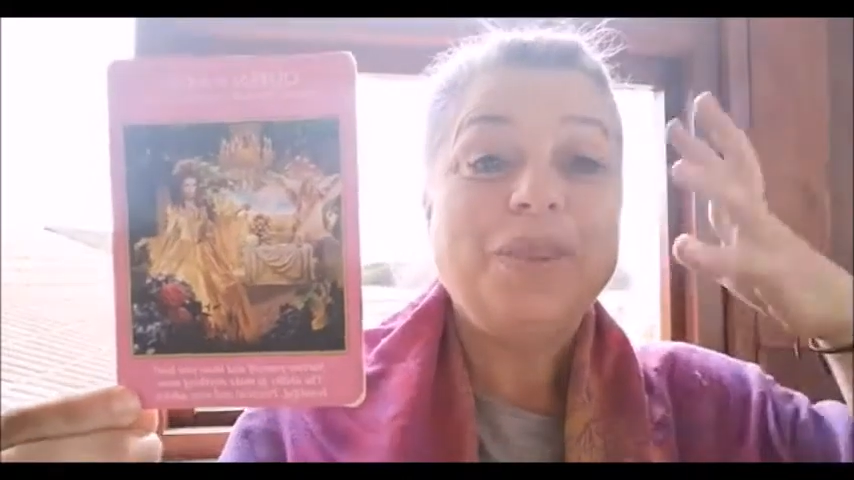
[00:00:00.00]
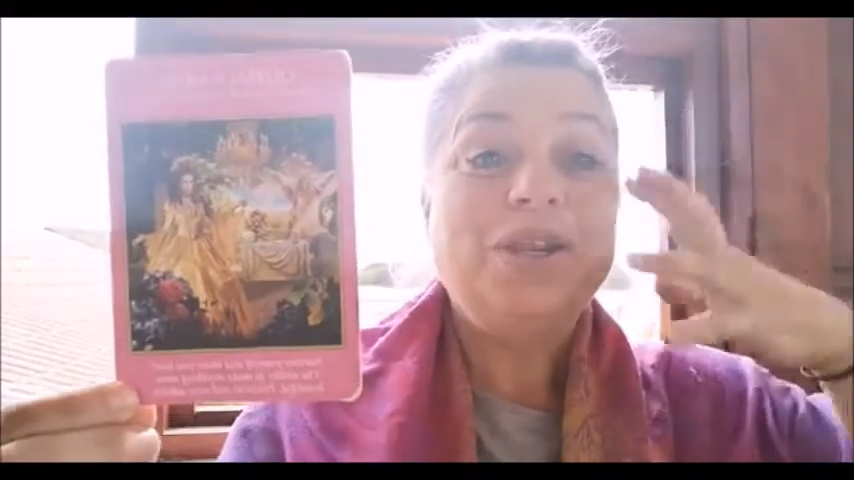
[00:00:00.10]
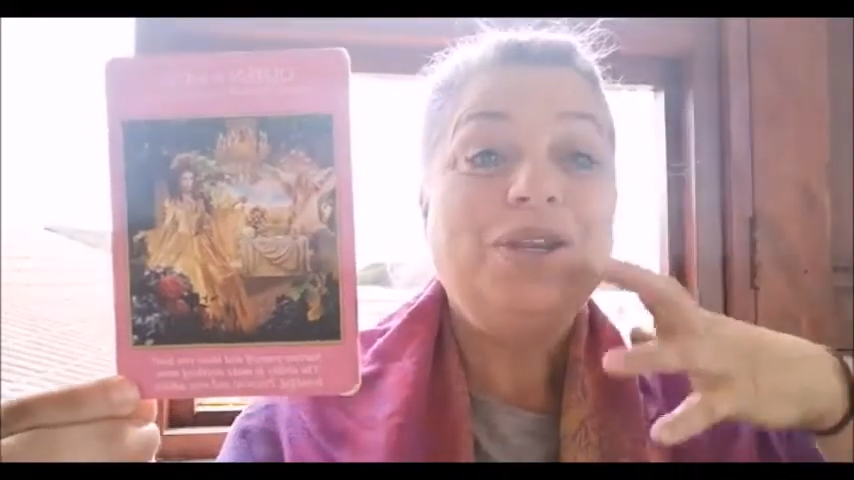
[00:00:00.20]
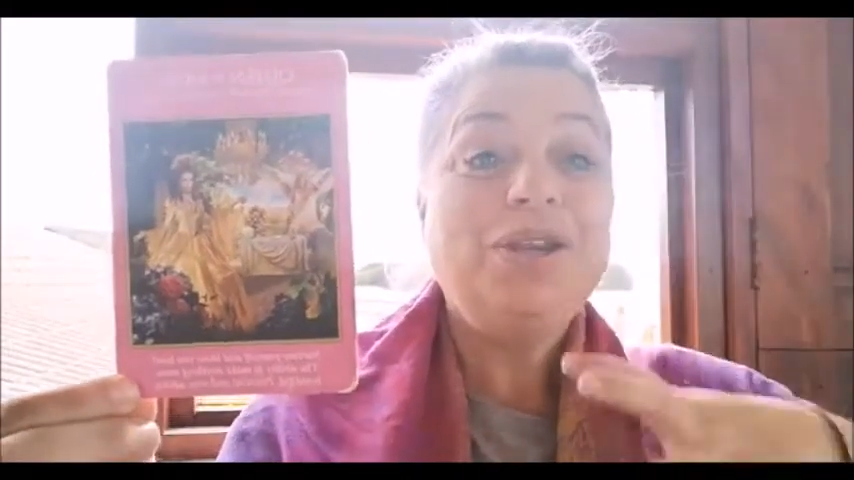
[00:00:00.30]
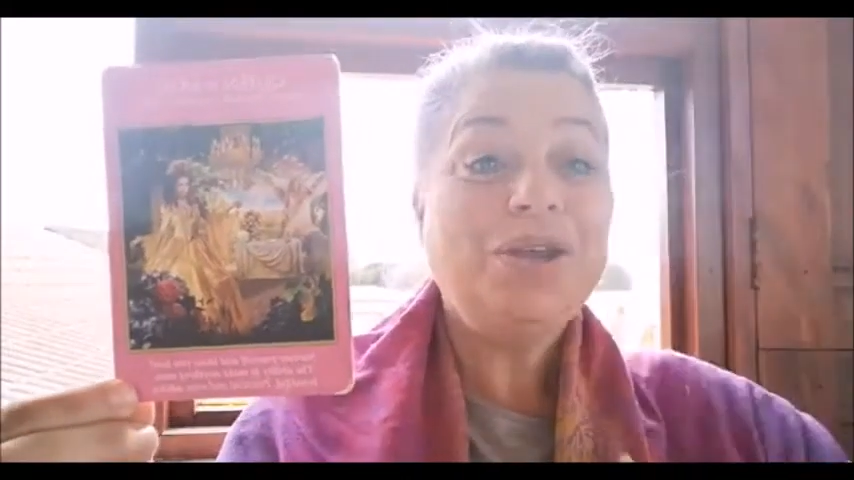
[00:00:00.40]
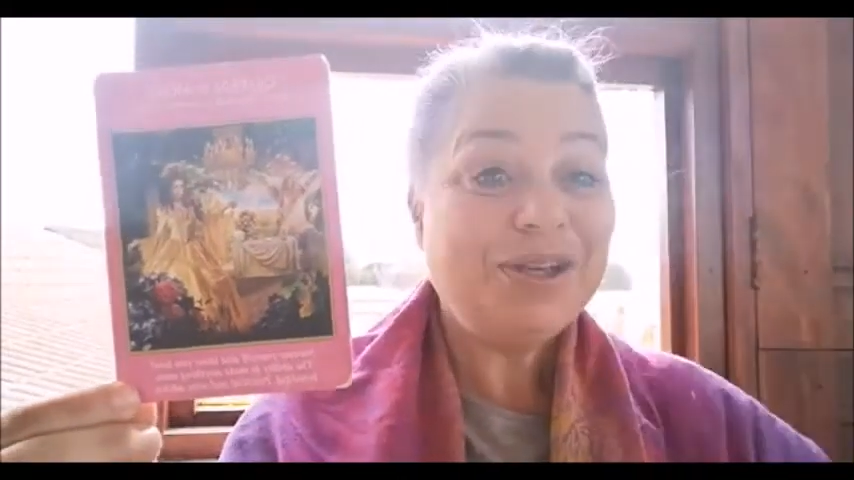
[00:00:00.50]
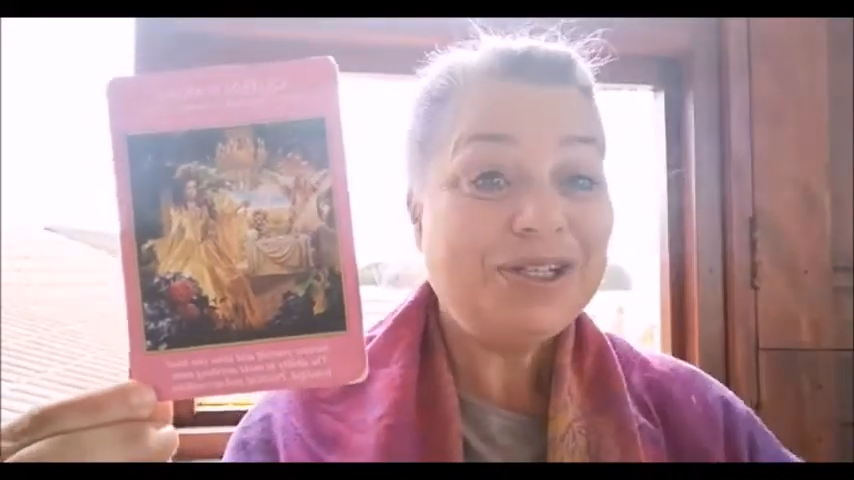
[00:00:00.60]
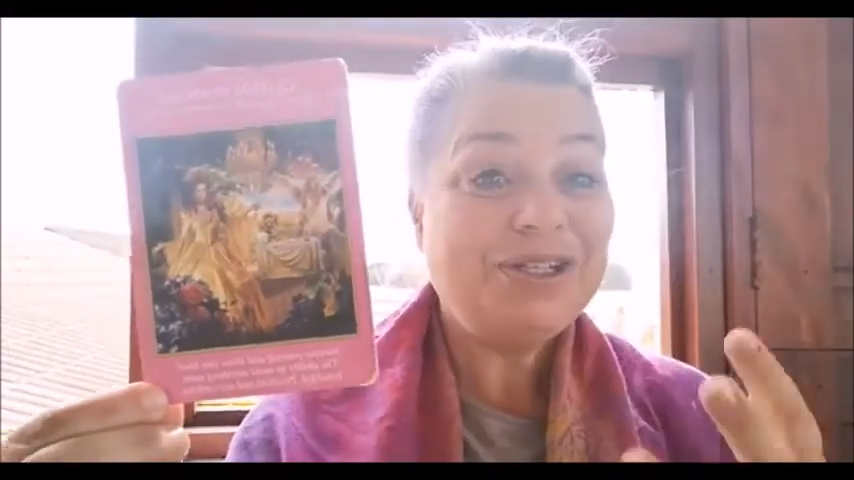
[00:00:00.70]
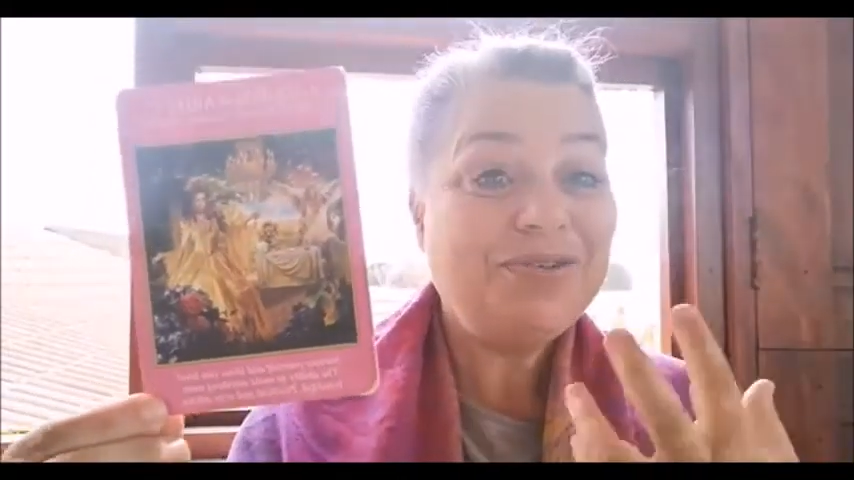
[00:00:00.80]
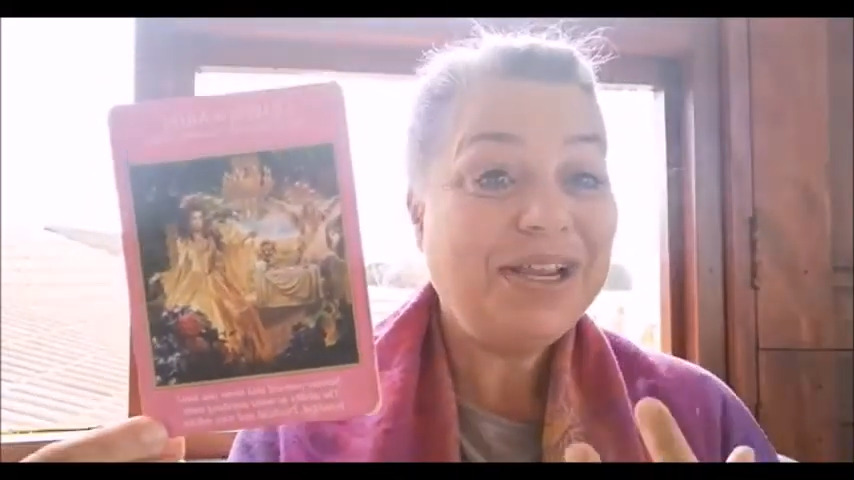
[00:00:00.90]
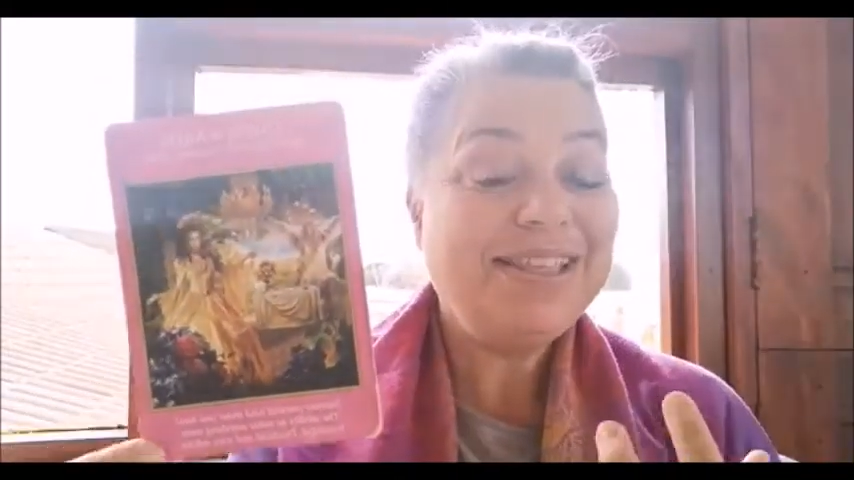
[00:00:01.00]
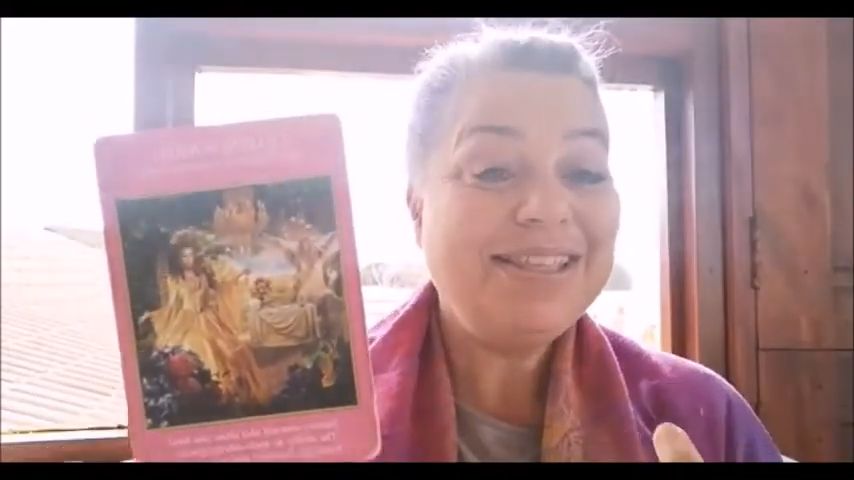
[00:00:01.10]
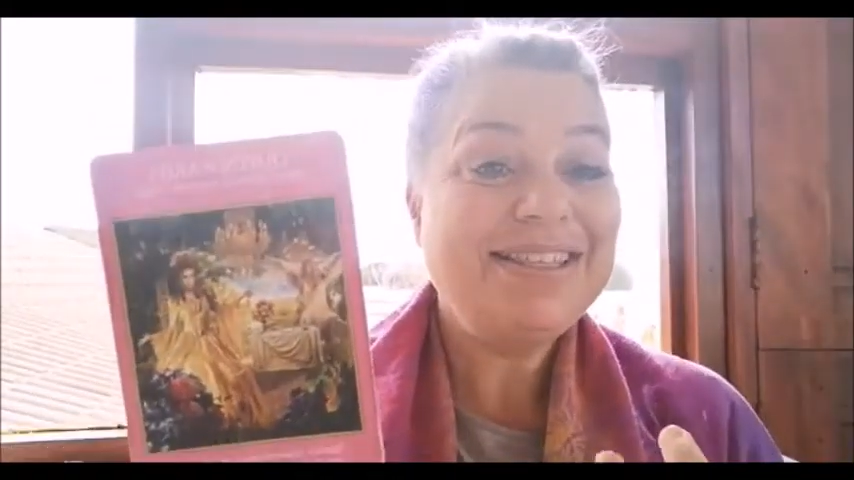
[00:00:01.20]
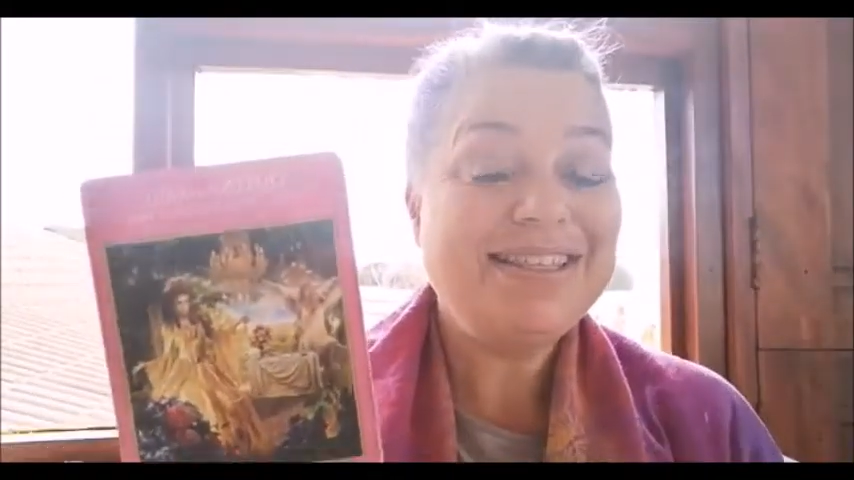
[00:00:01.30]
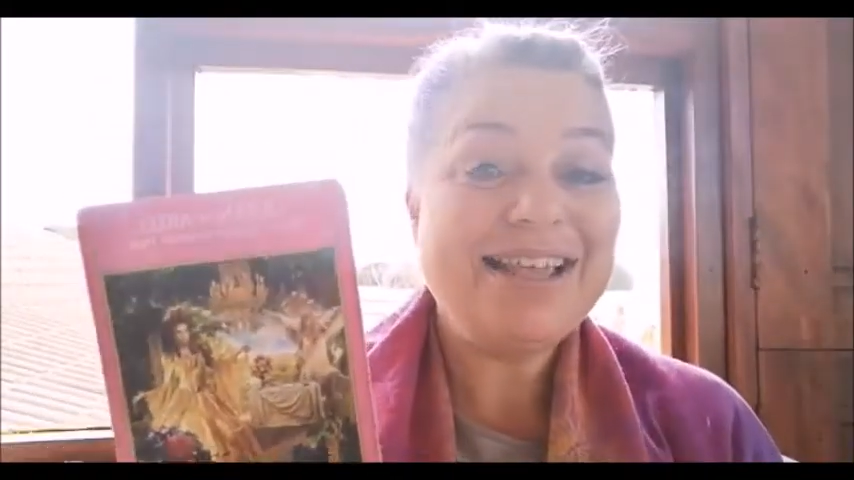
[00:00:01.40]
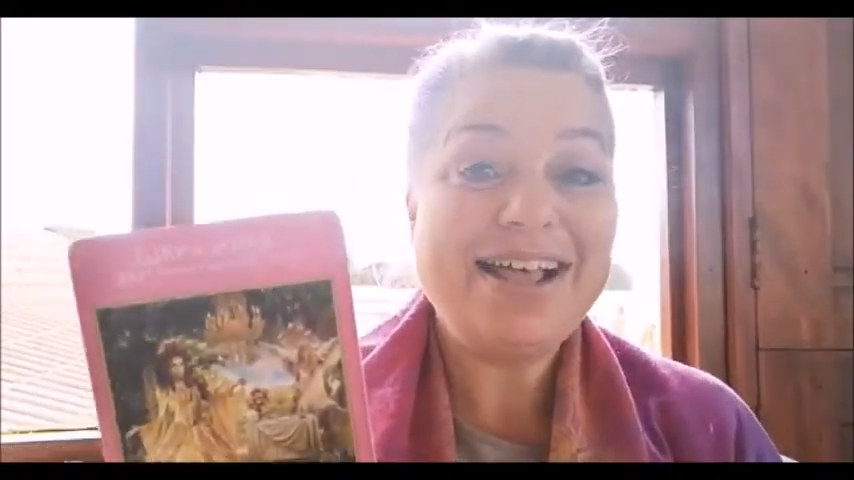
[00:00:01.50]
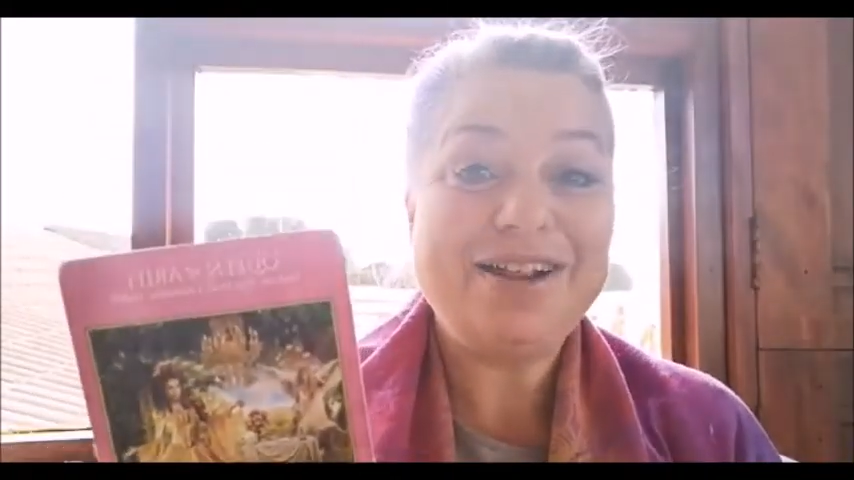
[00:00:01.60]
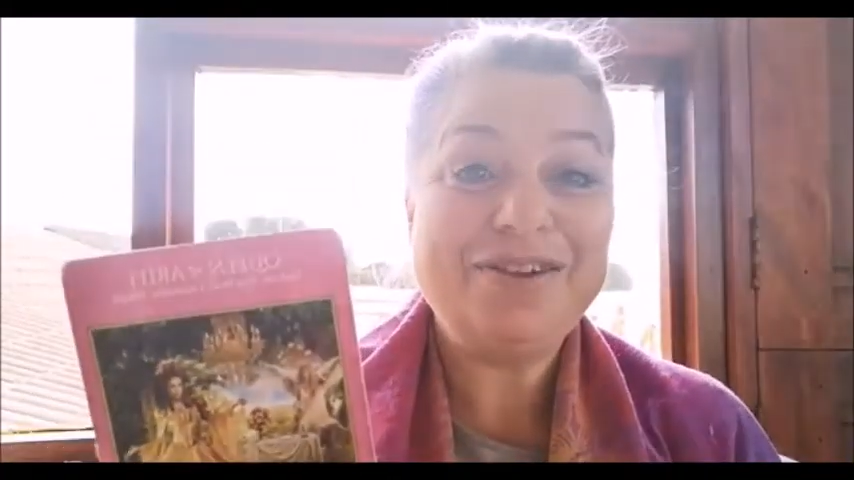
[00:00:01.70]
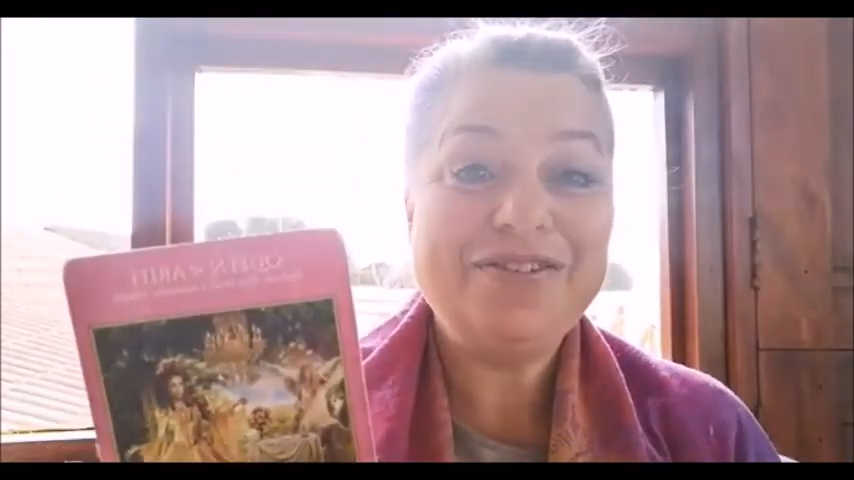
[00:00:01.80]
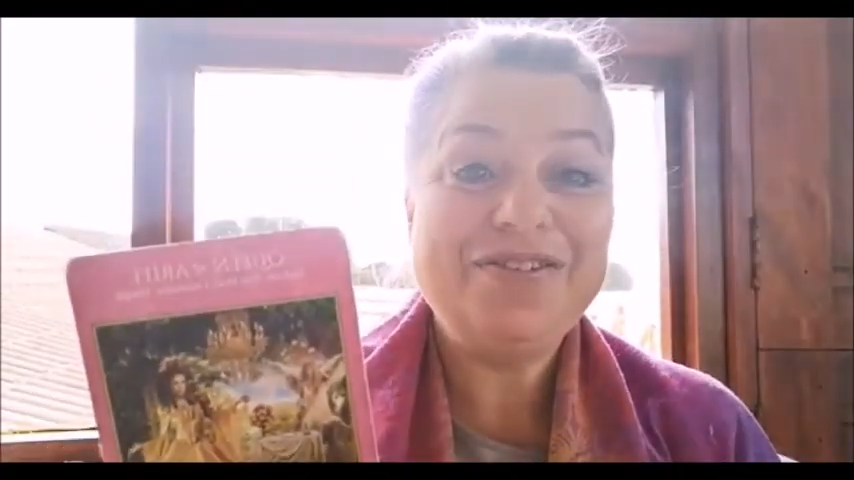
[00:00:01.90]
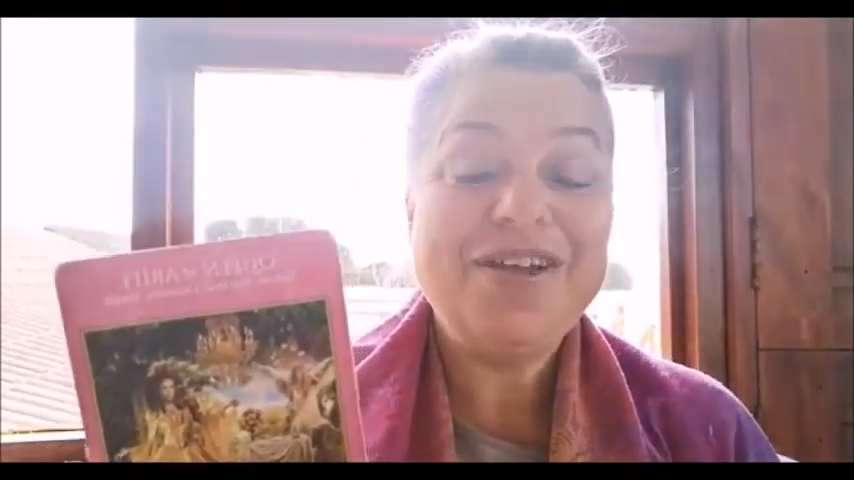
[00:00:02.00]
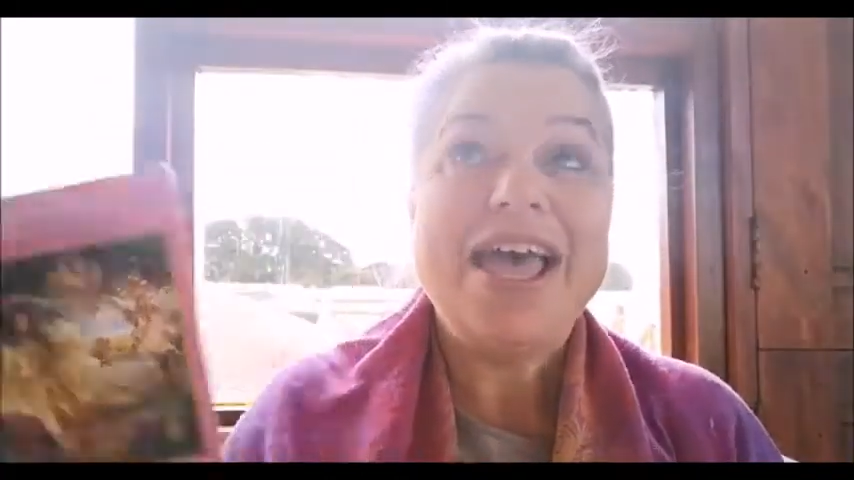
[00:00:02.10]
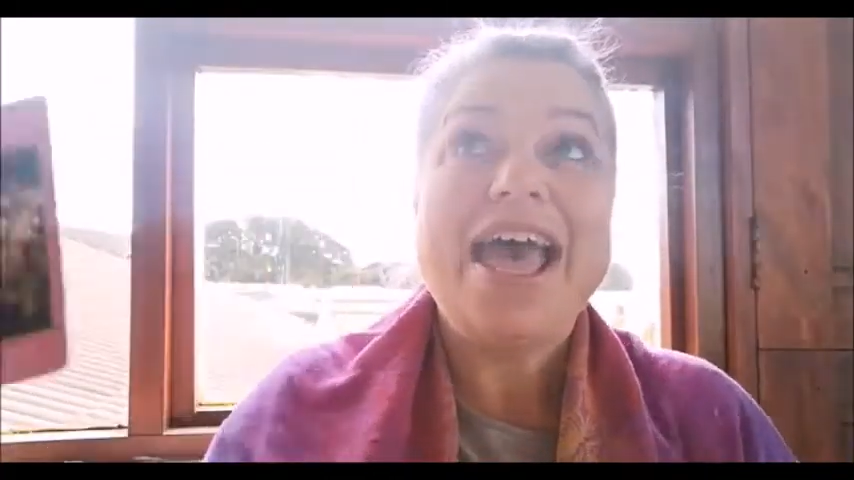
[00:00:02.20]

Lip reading: nurturing the self